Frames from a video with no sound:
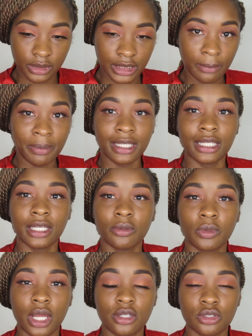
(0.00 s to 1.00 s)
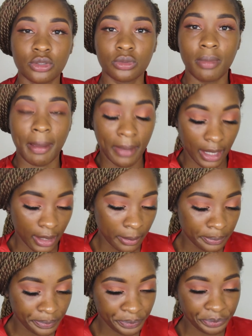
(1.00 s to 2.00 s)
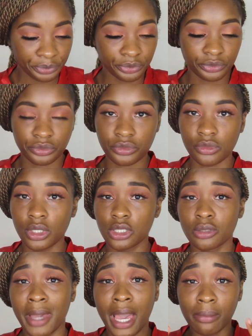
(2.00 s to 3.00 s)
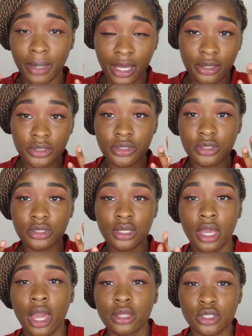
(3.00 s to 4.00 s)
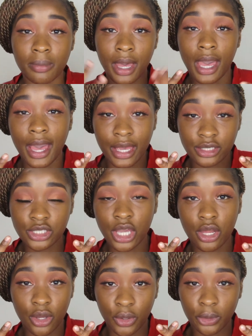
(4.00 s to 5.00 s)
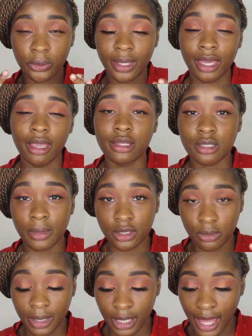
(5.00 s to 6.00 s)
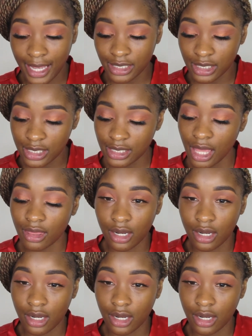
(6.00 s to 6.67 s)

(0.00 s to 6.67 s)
Typically when I do my makeup, I do my eyebrows, do my eyeshadow, and then I do my lashes, and